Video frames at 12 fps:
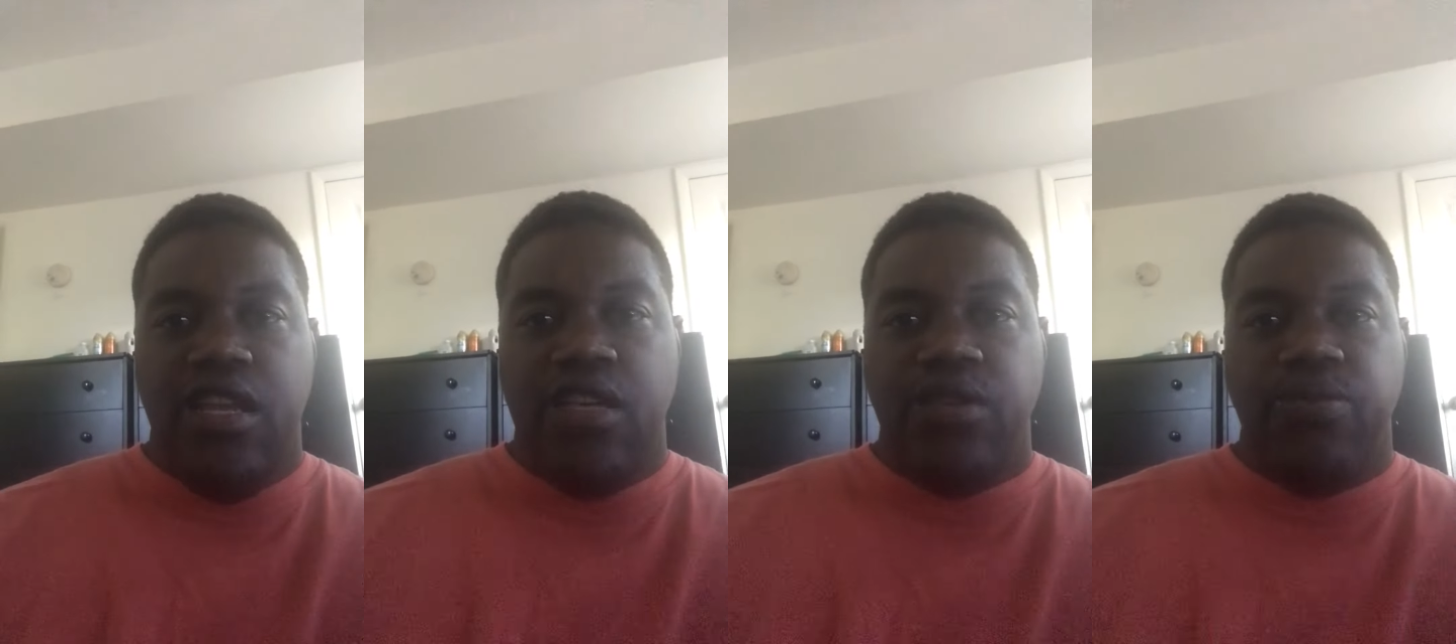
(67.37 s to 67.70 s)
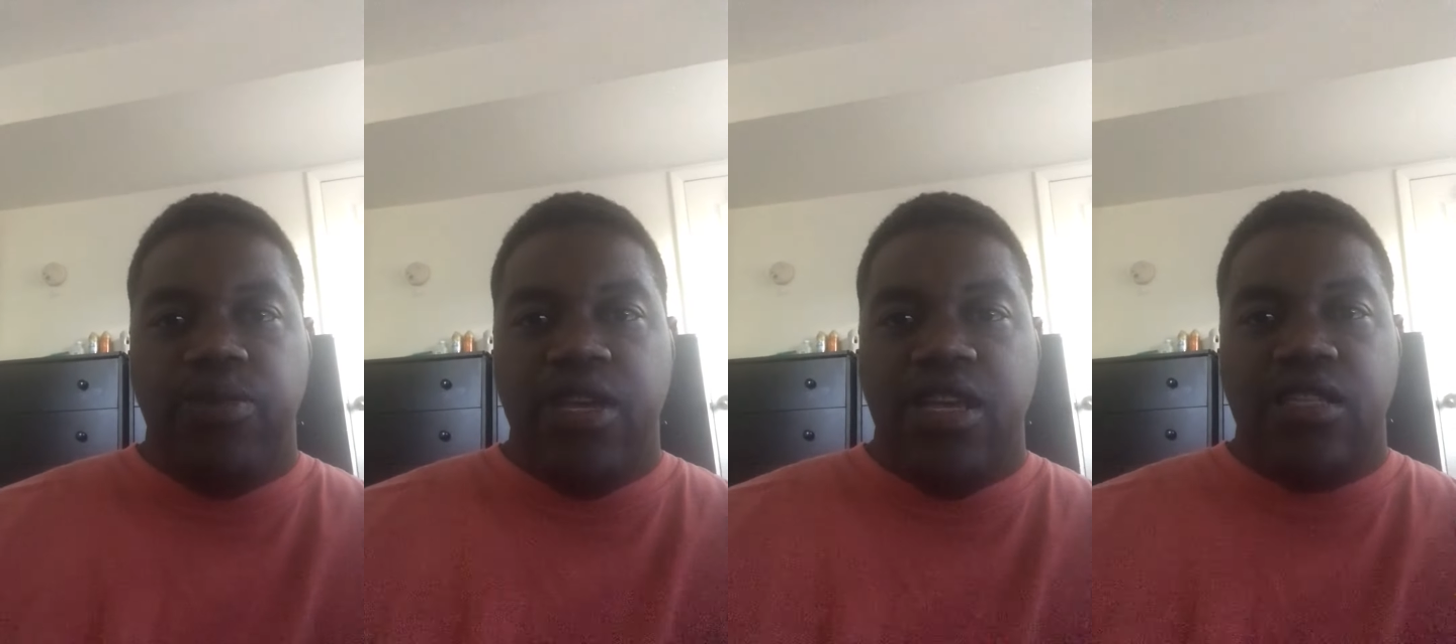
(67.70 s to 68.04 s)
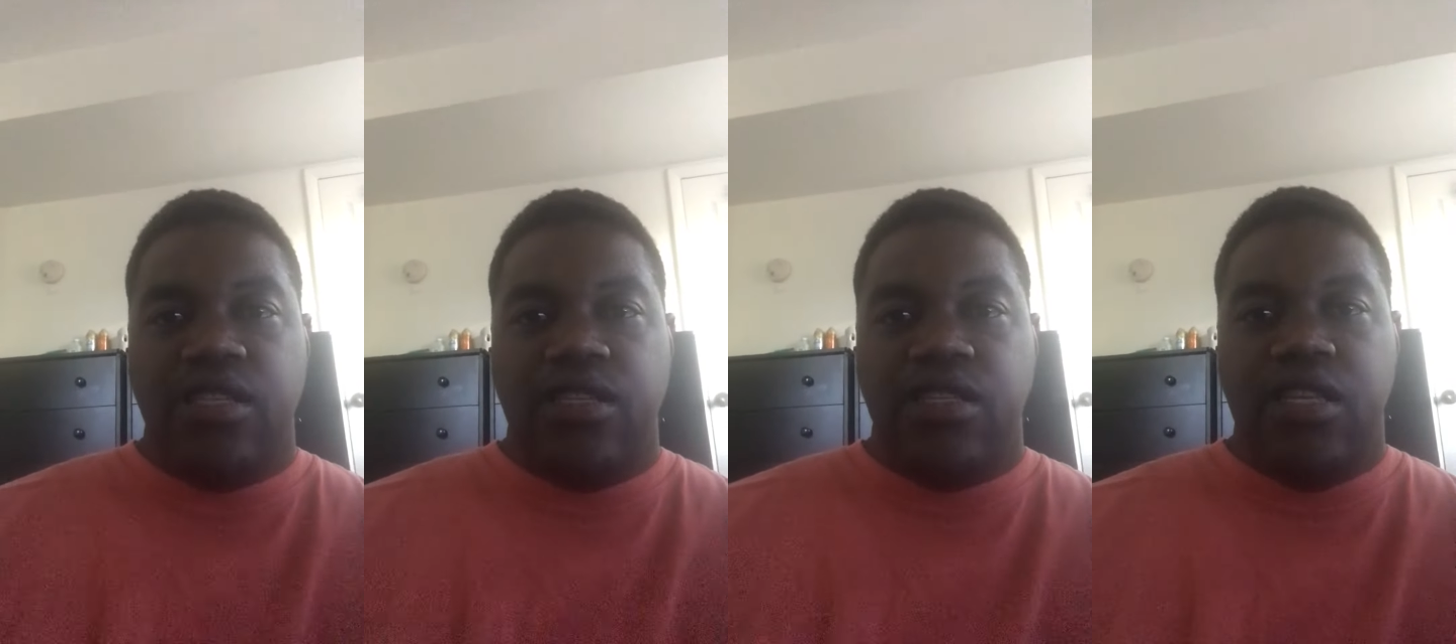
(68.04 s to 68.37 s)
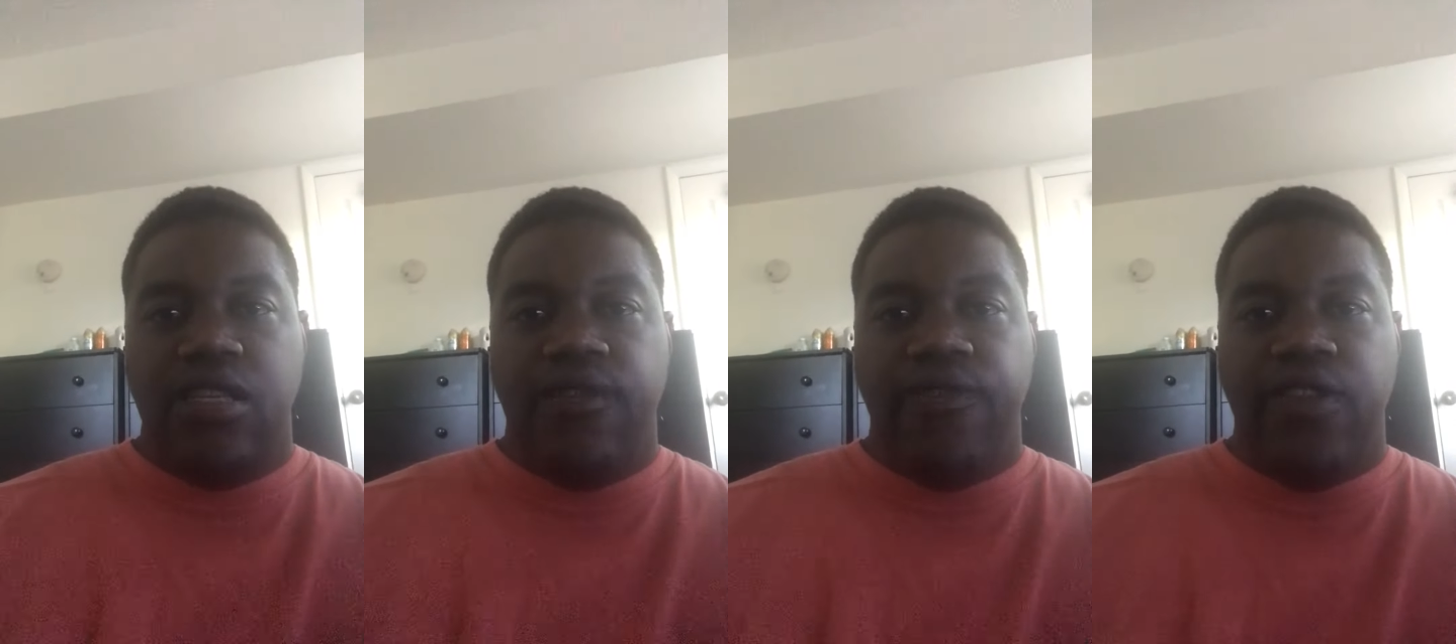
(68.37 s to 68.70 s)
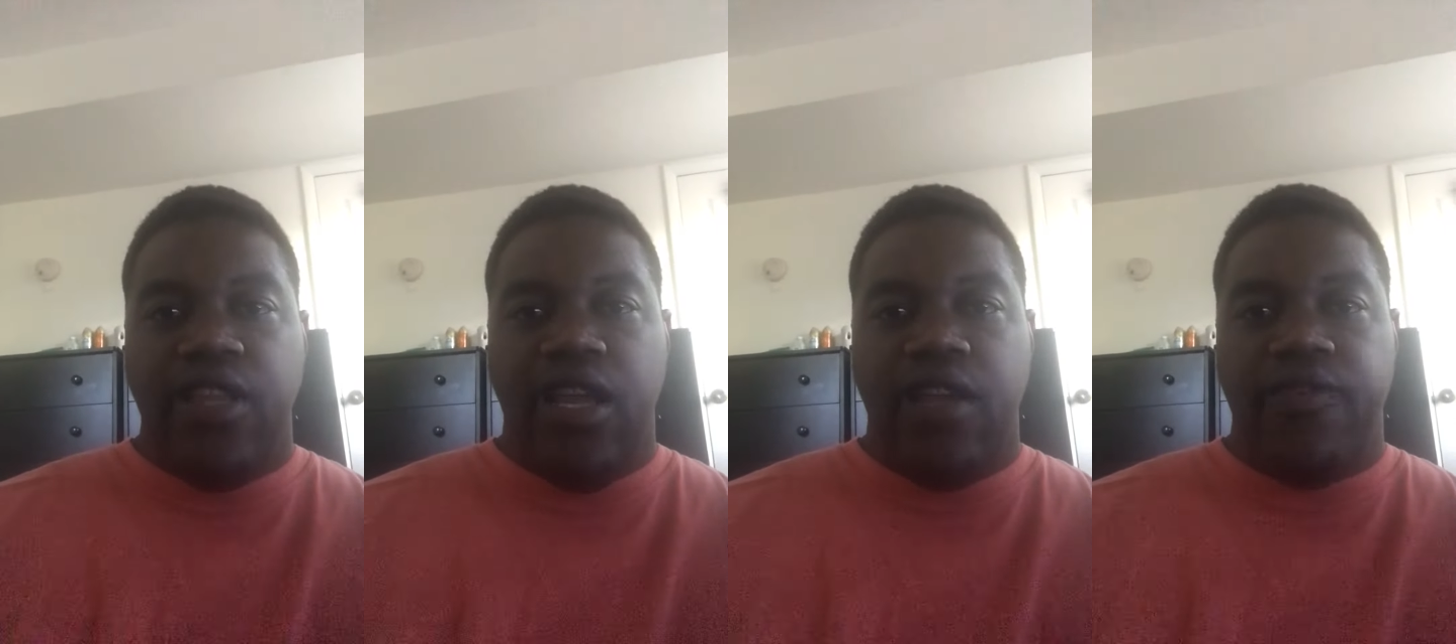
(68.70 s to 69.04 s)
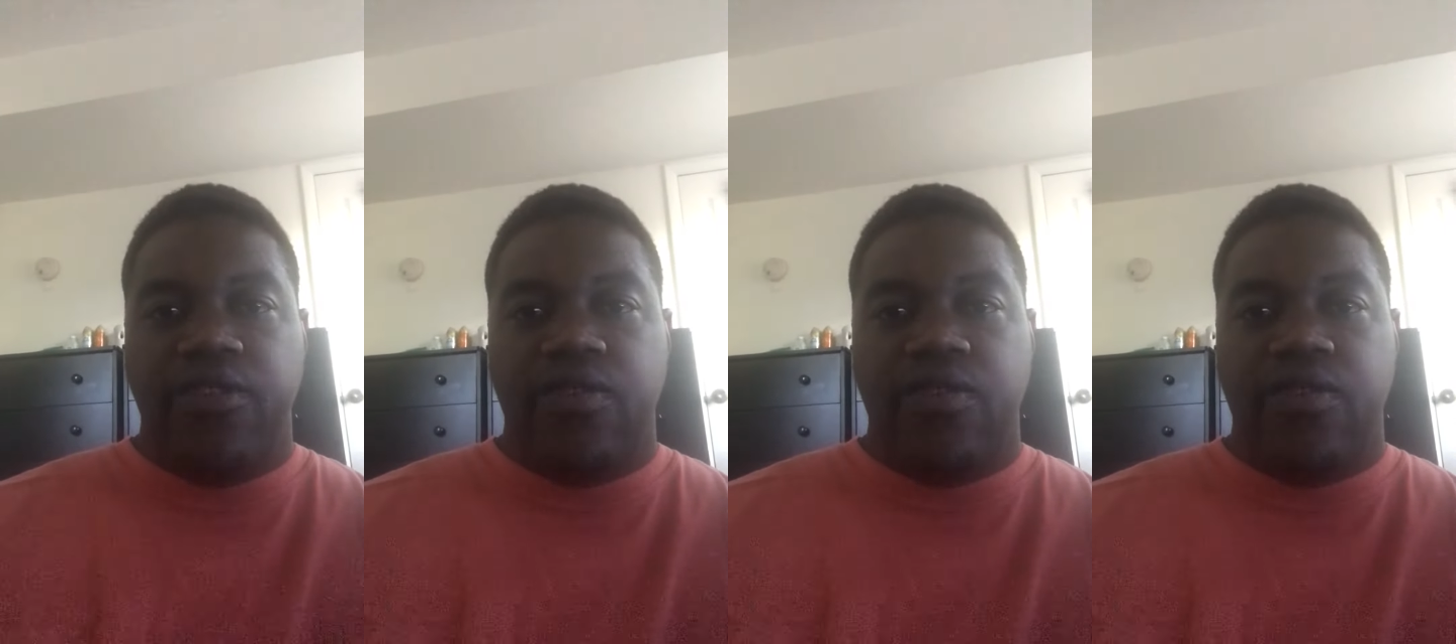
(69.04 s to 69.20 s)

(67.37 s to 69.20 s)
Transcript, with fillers: next week is the season finale for